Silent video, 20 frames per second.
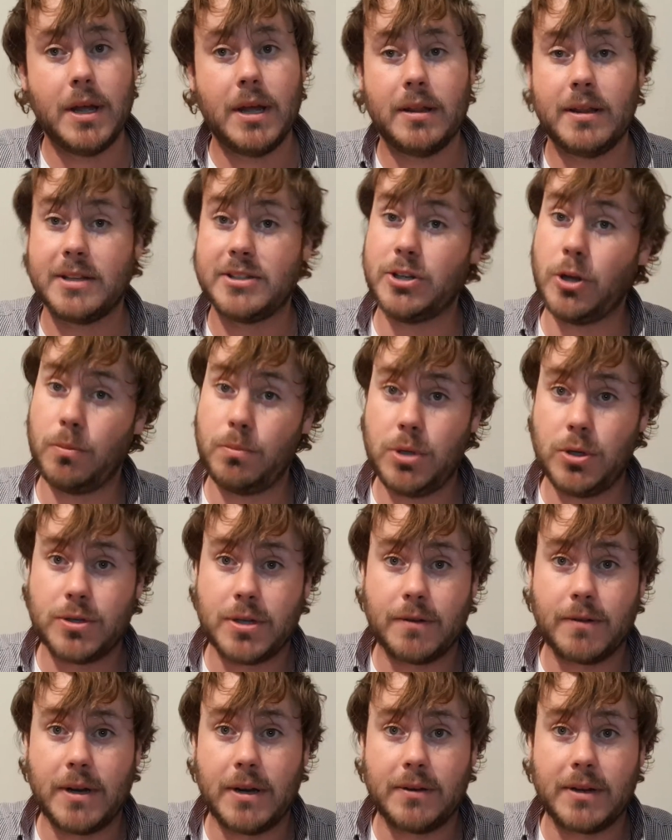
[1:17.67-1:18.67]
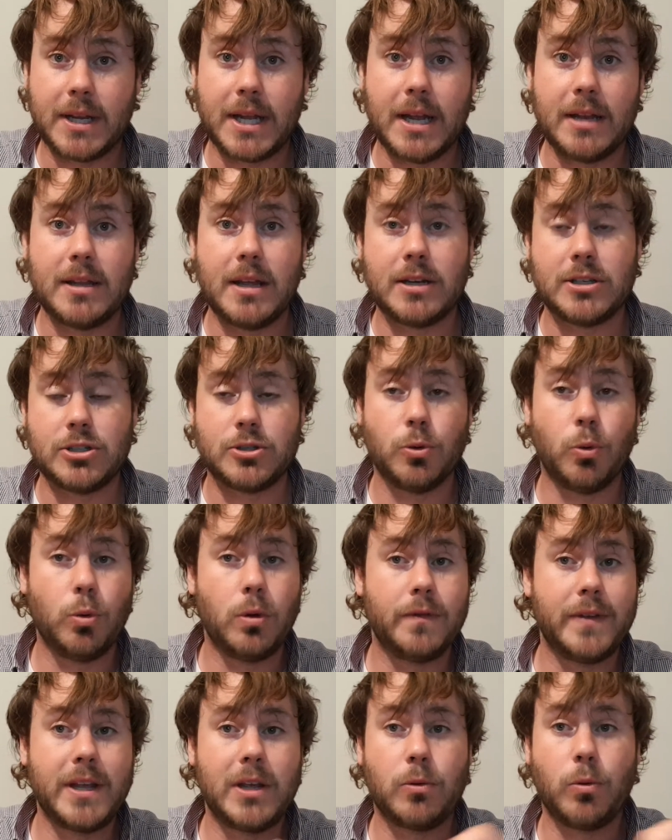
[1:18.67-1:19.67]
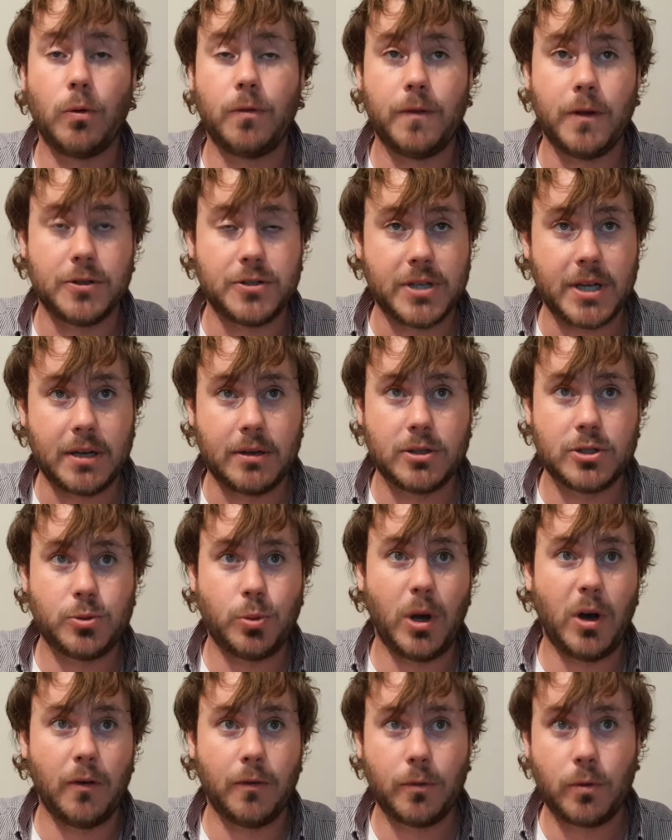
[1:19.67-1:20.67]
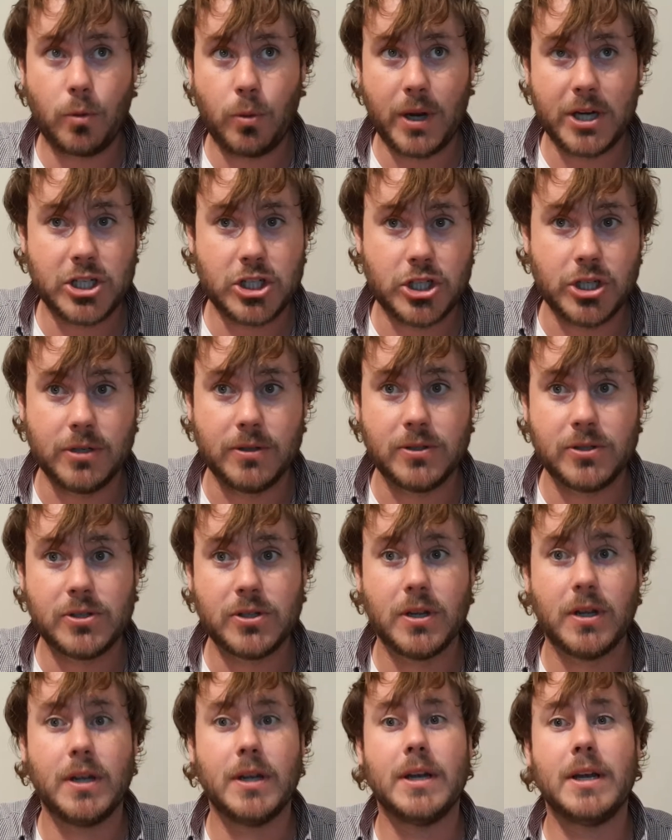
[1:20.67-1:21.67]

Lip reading: There's no music round again. They're just all of equal footing, 12 questions.